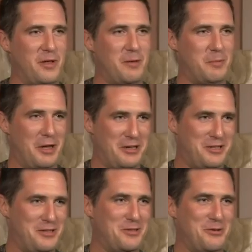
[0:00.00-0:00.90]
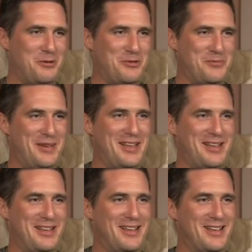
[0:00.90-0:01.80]
of the abduction towards
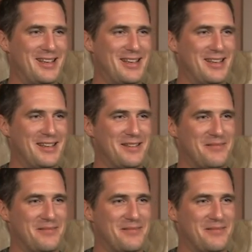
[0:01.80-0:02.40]
me. No, I'm not.